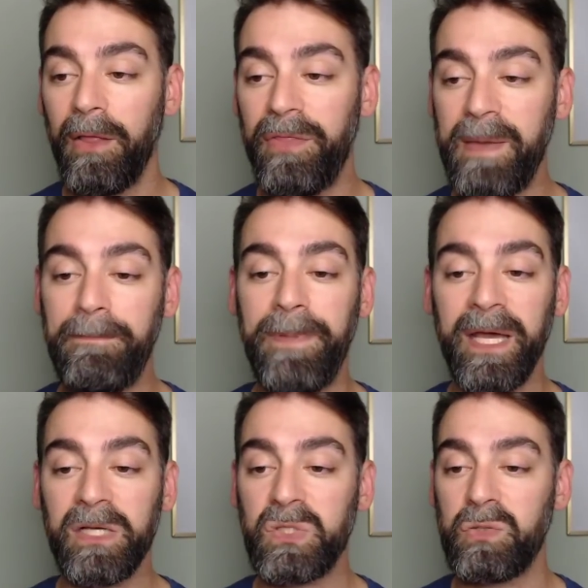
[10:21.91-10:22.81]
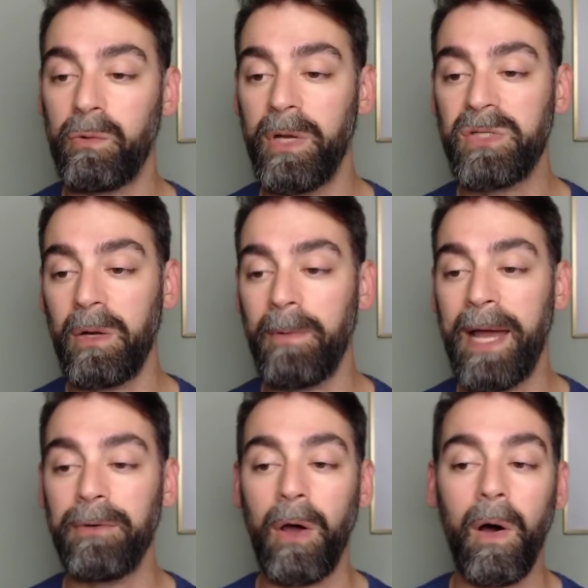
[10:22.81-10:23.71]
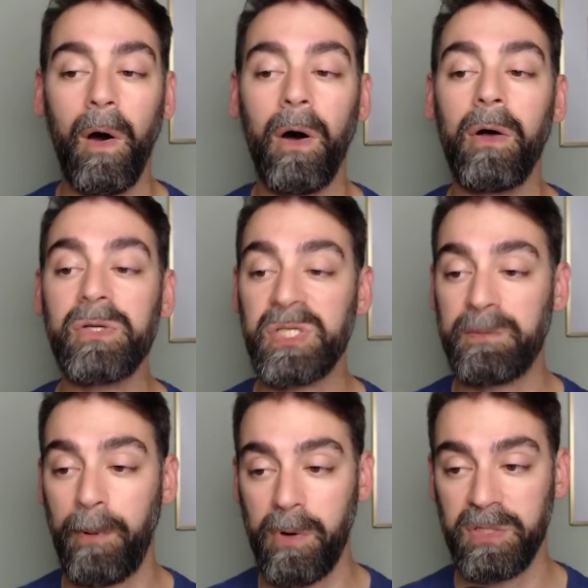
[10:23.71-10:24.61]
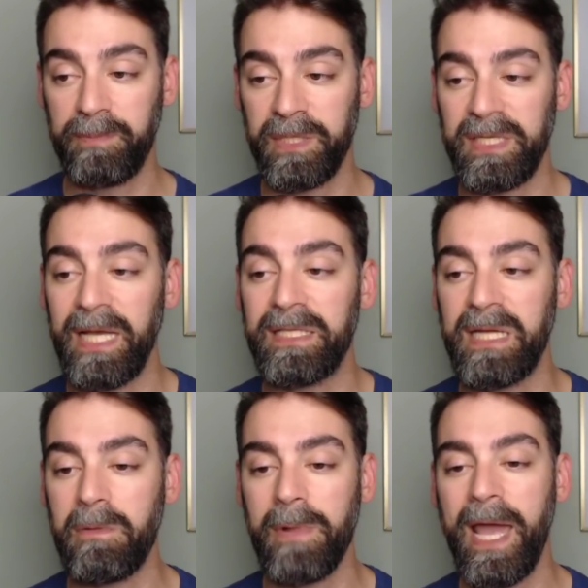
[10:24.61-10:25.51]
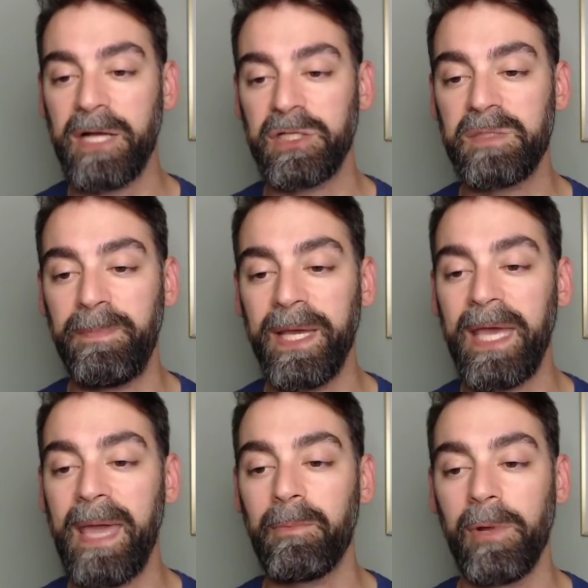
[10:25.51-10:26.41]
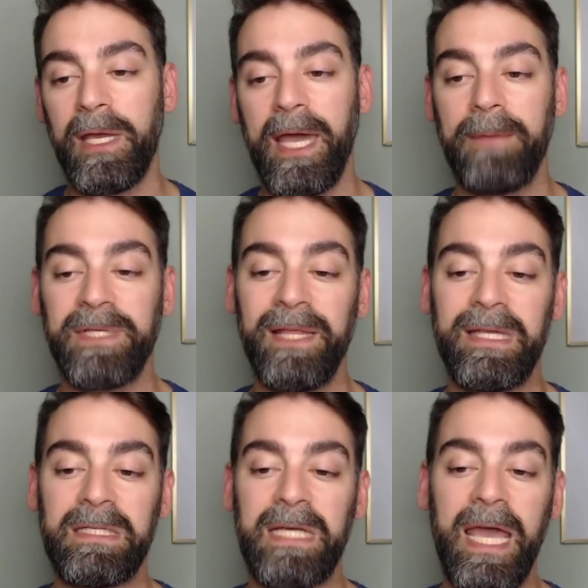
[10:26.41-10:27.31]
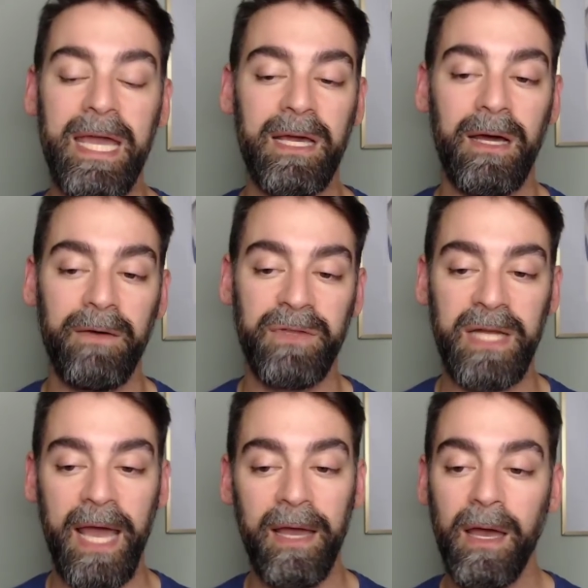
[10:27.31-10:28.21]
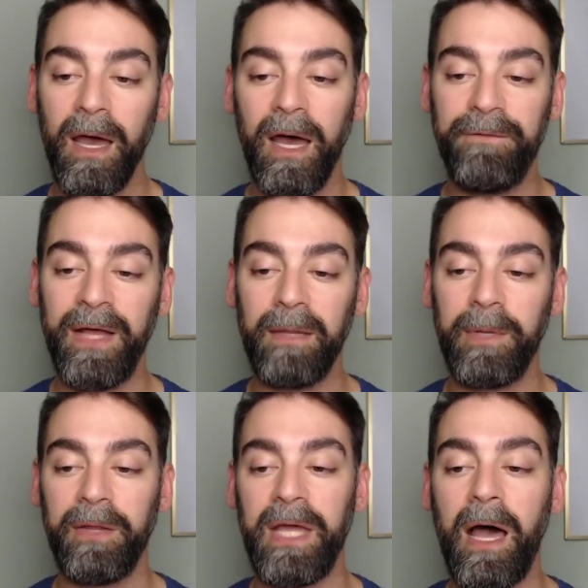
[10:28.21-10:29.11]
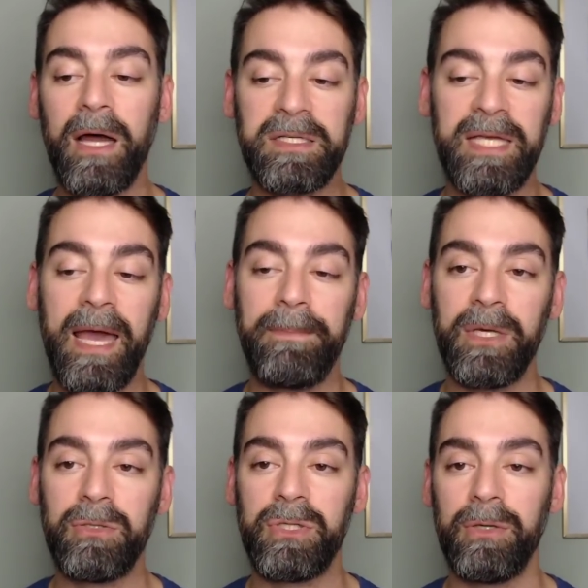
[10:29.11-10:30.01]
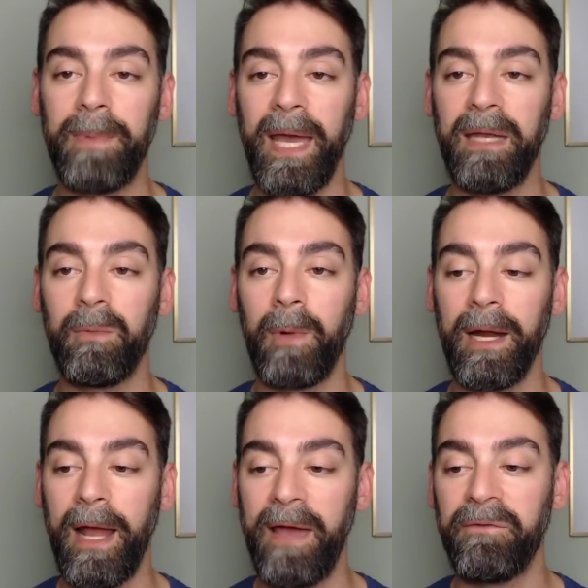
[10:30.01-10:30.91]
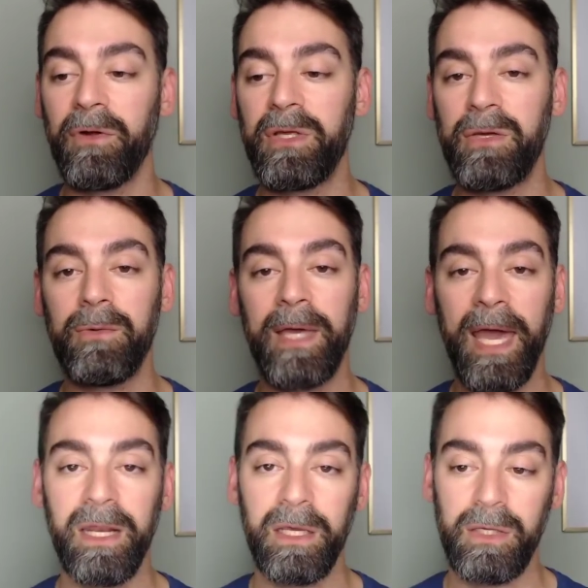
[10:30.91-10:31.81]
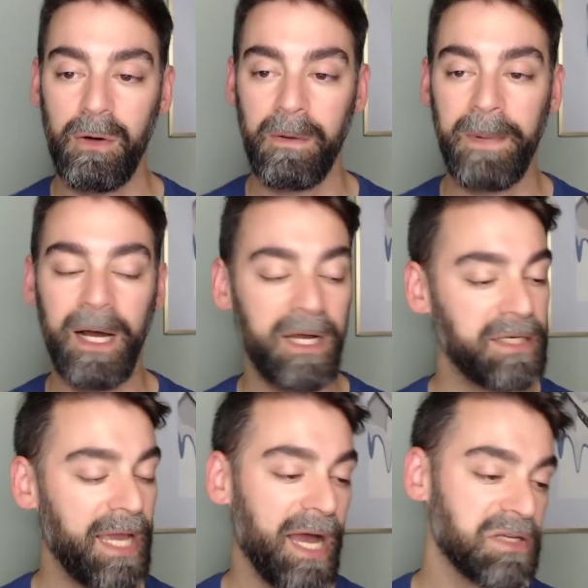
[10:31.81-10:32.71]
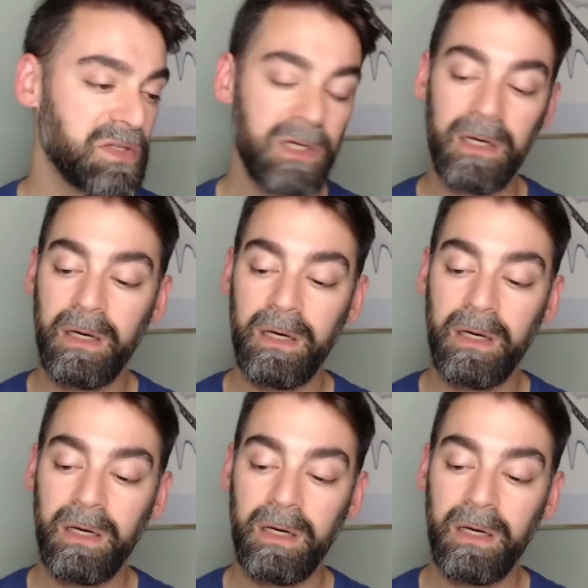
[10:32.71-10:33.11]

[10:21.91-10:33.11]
The biggest stories around all sports, plus instant reactions, big game recaps, and the take of the day, available on the Odyssey app, YouTube, and wherever you get your podcasts.